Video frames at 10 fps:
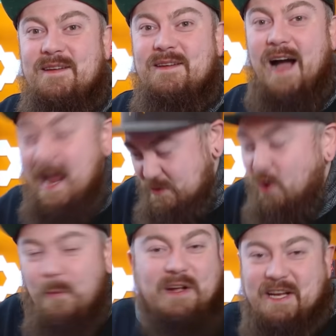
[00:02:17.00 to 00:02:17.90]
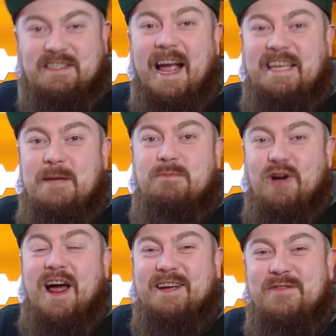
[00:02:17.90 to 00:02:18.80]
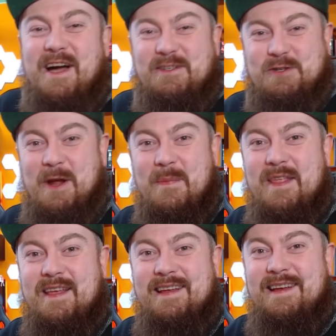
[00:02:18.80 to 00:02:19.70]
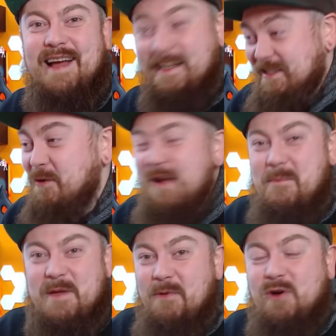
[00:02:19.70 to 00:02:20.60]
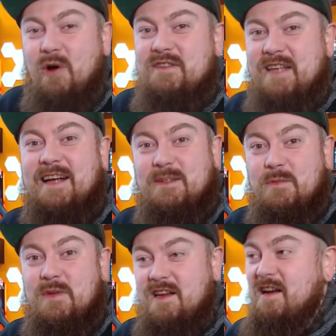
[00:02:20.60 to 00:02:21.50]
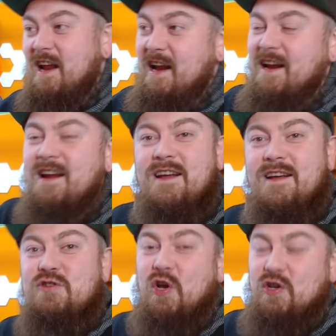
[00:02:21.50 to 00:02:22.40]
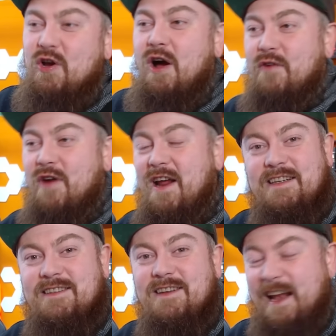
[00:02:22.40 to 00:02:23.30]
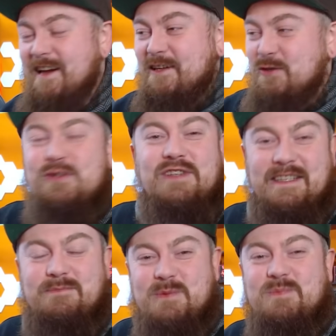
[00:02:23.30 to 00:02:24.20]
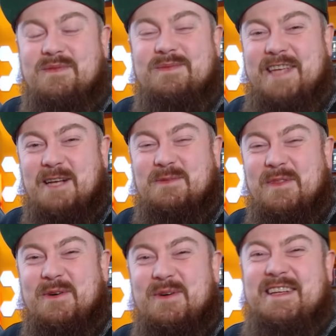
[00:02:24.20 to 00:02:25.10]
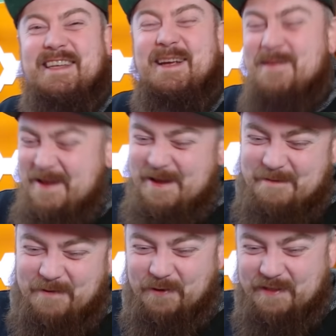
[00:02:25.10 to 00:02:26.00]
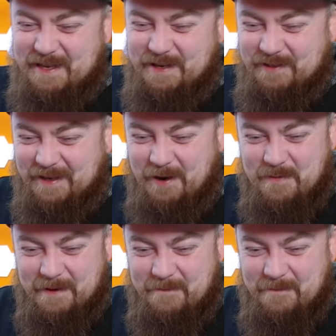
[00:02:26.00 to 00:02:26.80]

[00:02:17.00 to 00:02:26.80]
I know because I keep track of that shit. I still get people contacting me saying, hey, just got arrested, and I can usually guess what they're going to say before they even tell me.